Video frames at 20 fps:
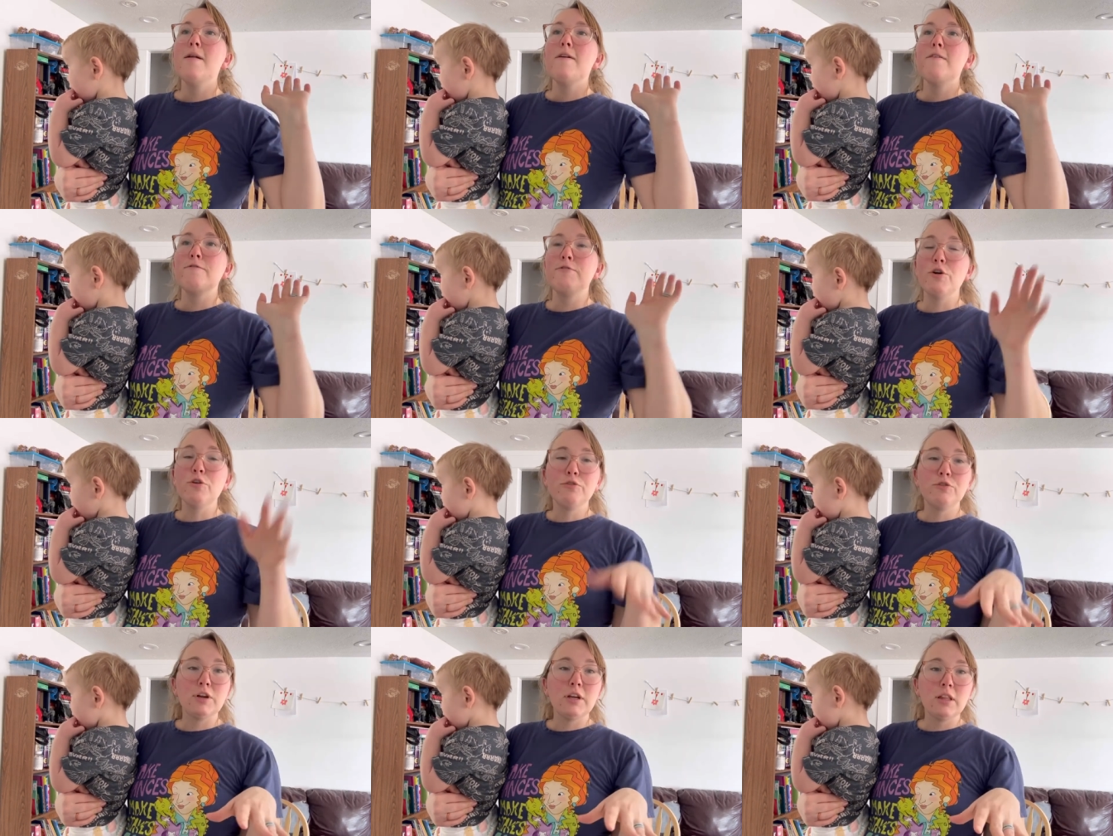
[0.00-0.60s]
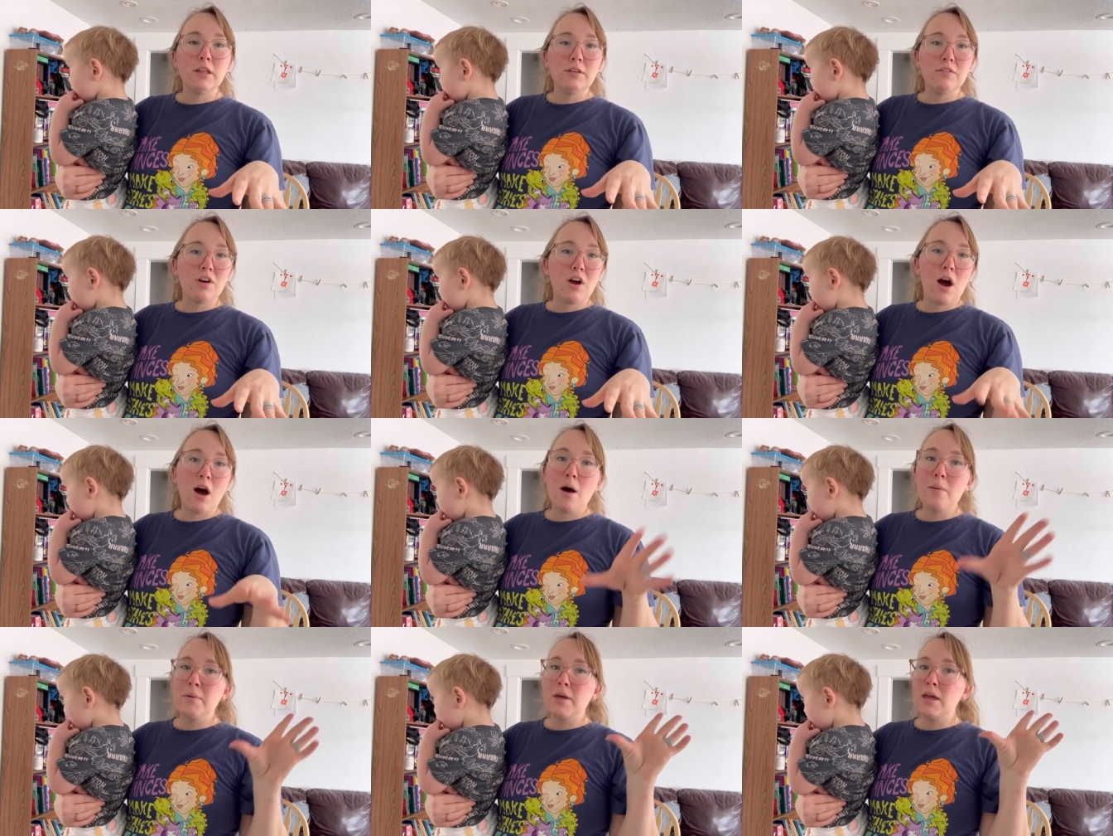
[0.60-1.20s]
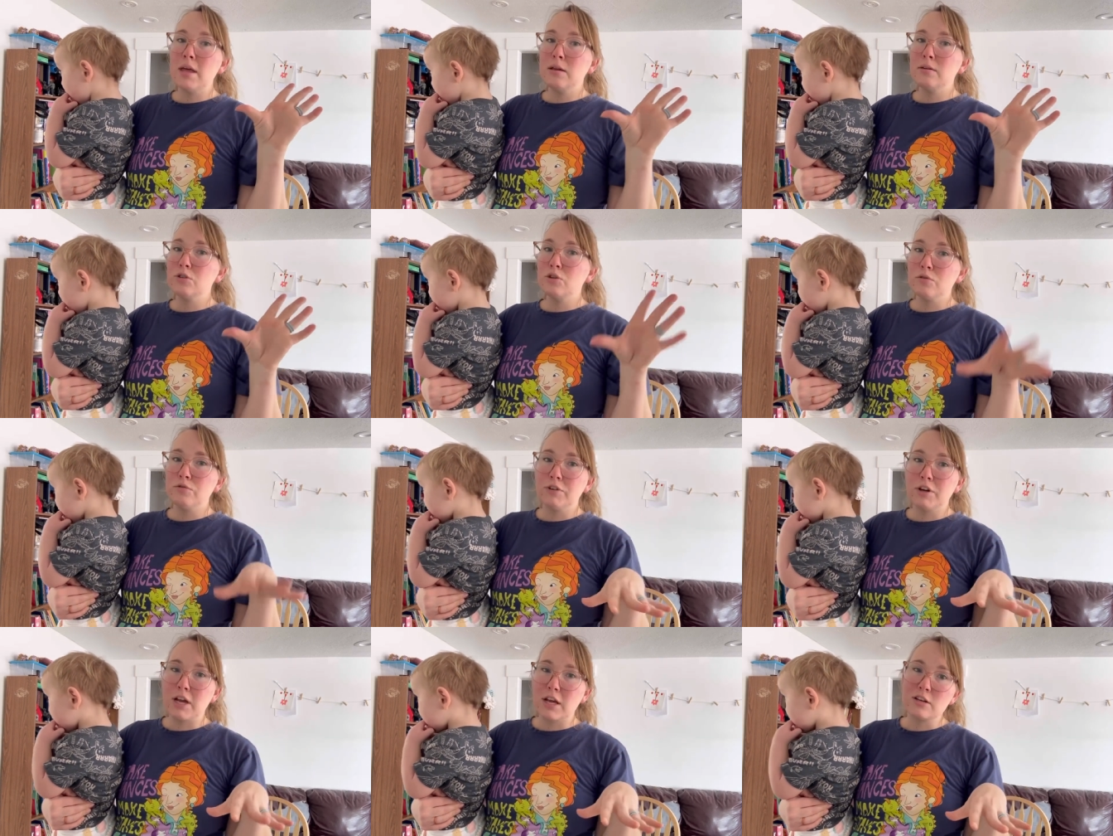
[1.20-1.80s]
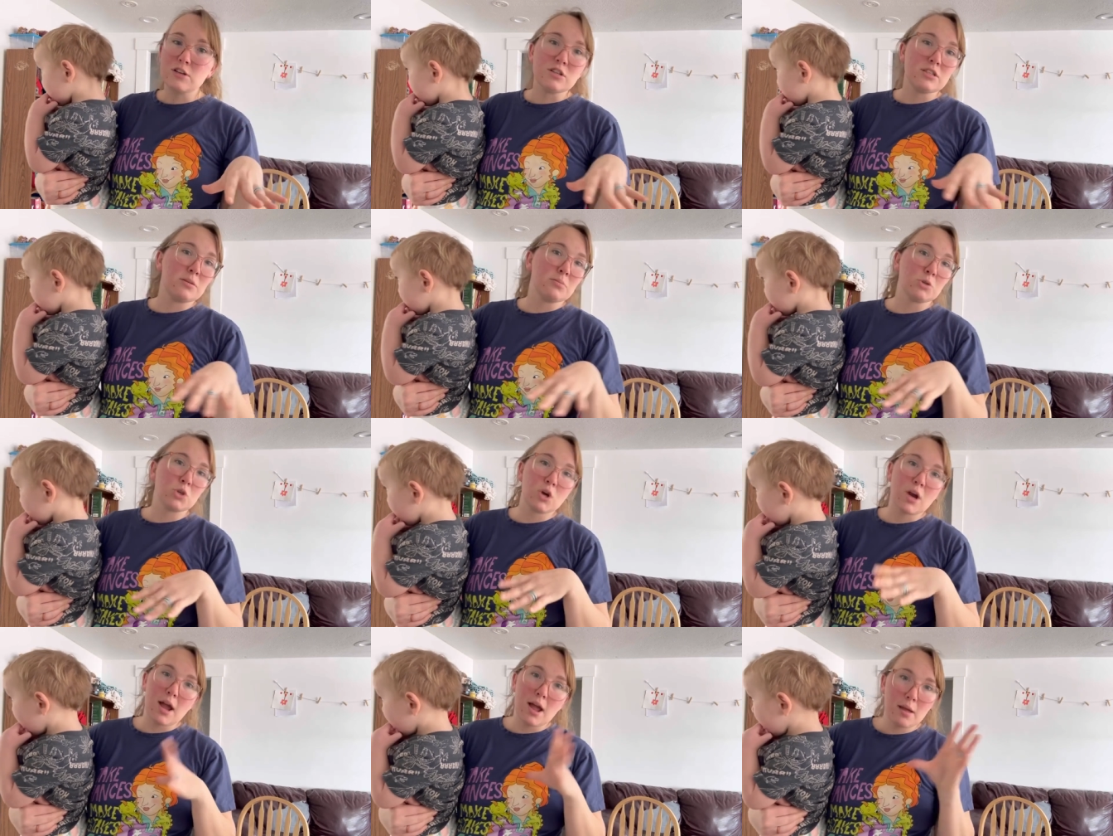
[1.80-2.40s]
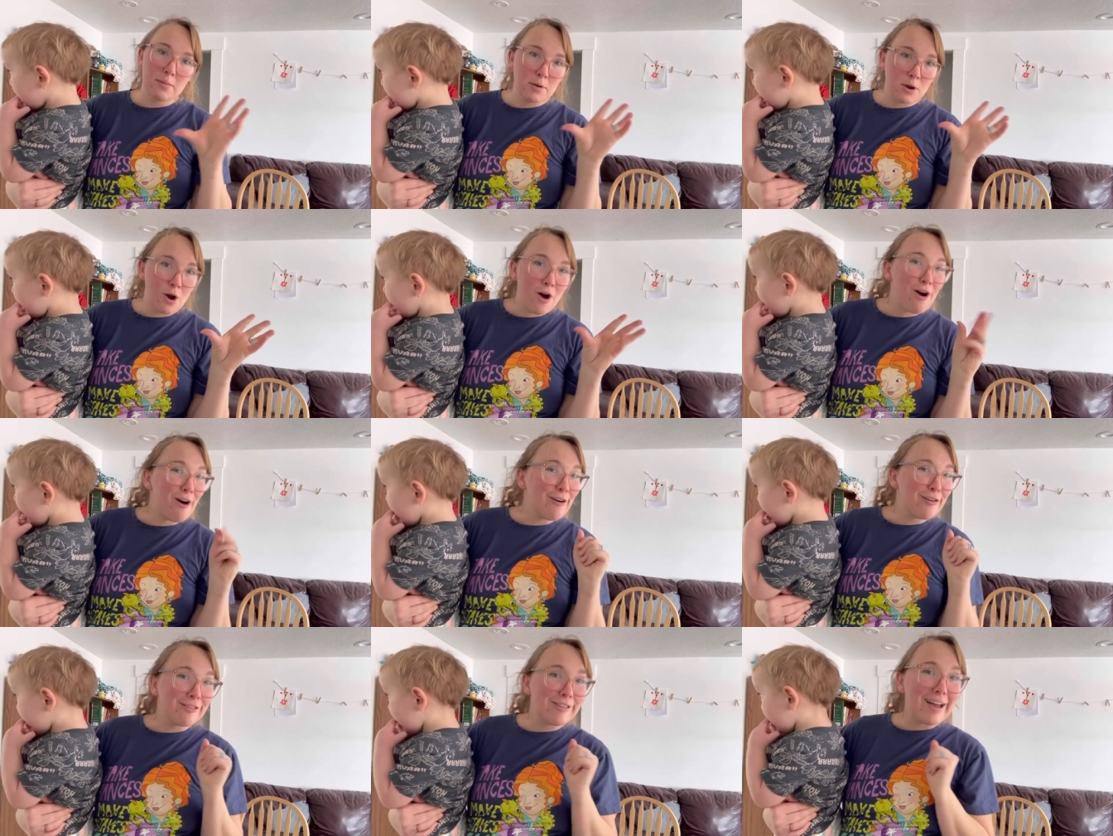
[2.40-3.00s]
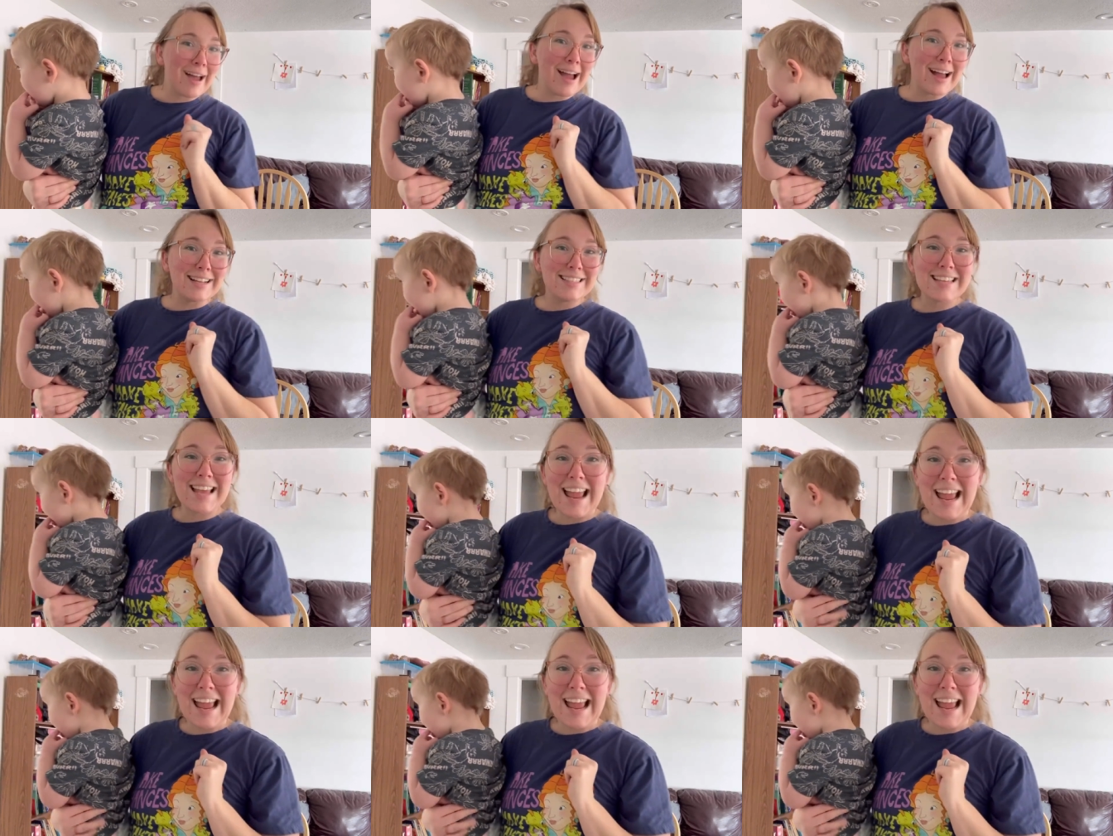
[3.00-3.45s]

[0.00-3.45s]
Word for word: Feel free to leave a comment. Don't forget to subscribe and all that.